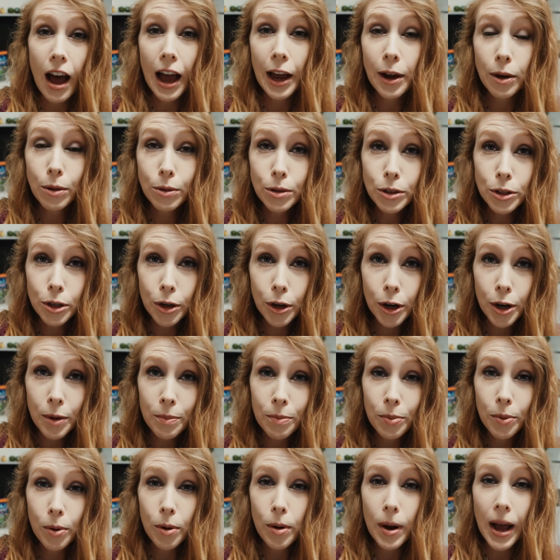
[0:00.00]
I
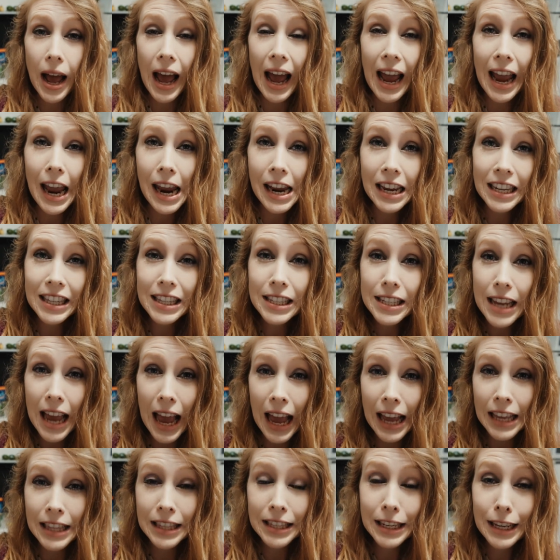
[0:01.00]
also brought a
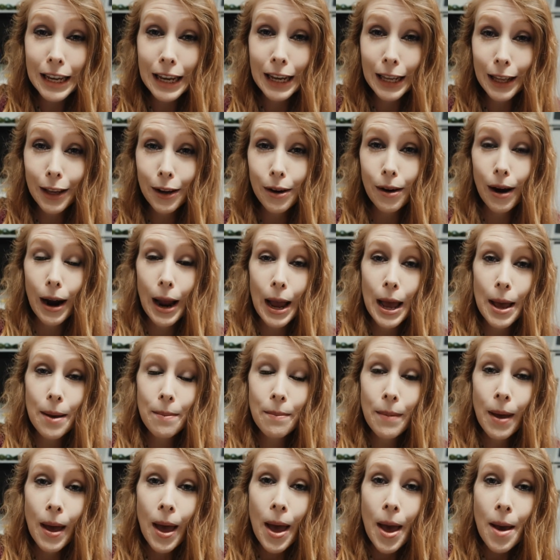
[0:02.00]
10
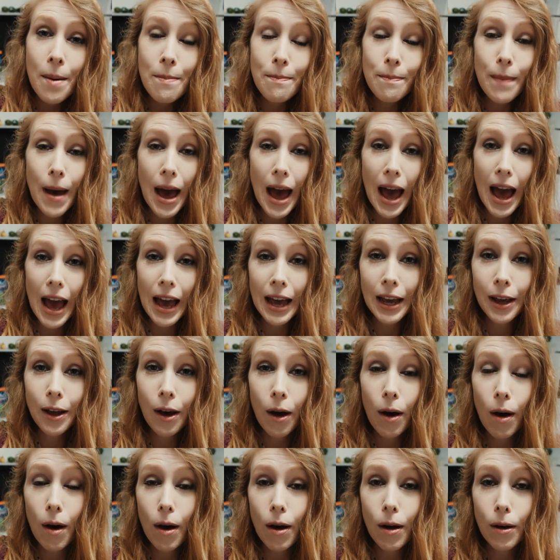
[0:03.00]
kilogram
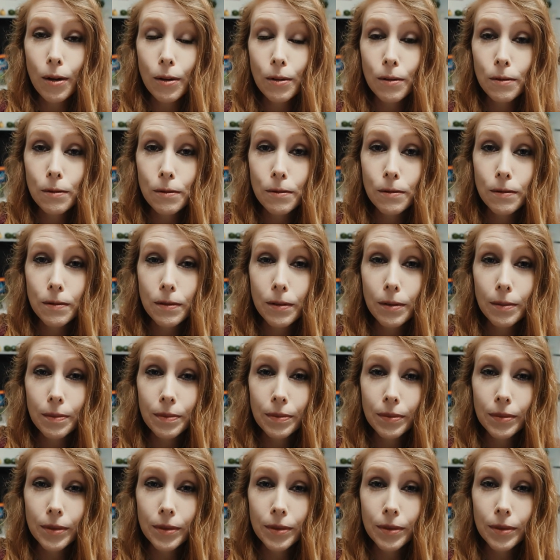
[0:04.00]
bag of,